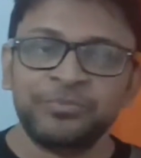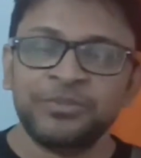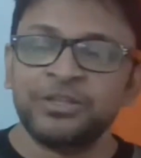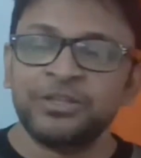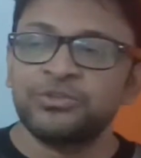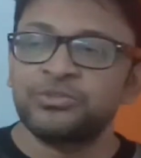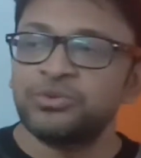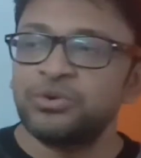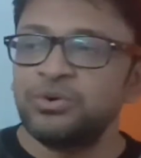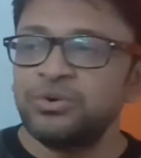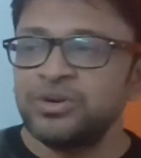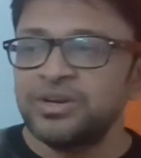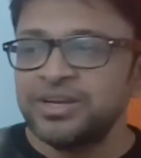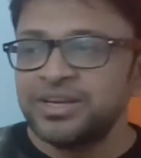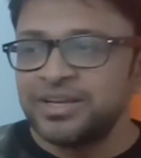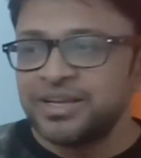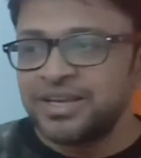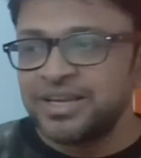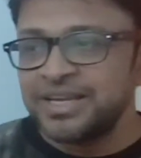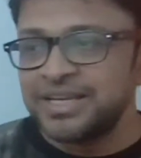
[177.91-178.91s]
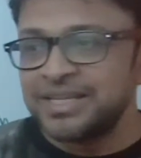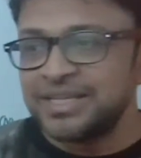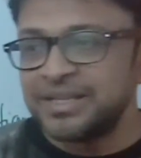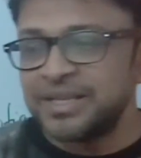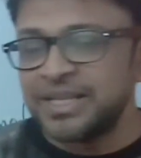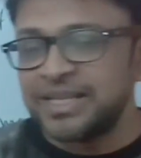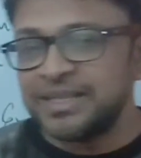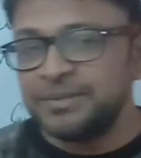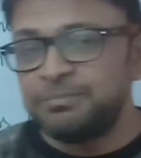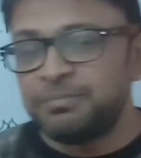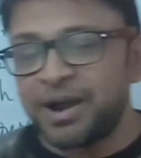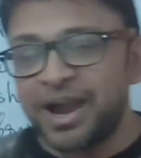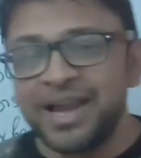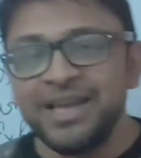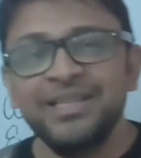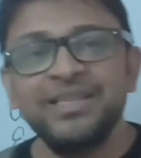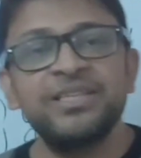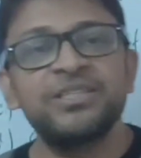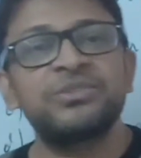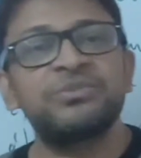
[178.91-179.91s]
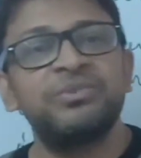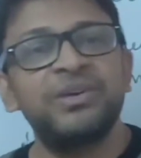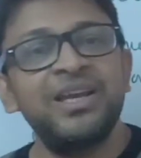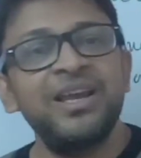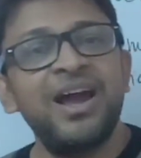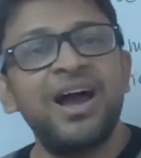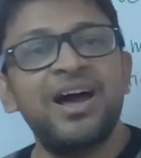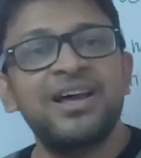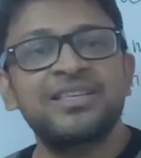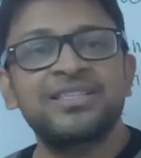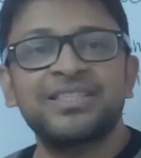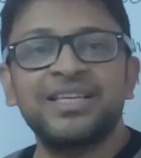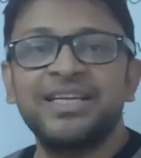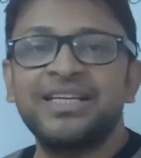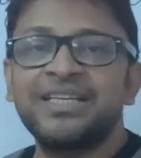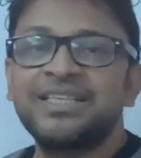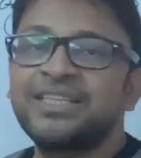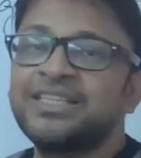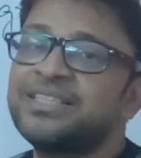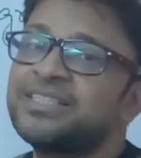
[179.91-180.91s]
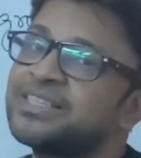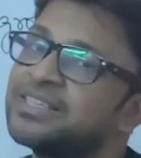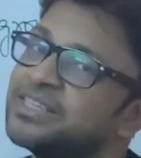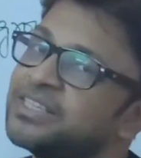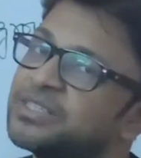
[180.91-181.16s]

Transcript: So by this way a sentence is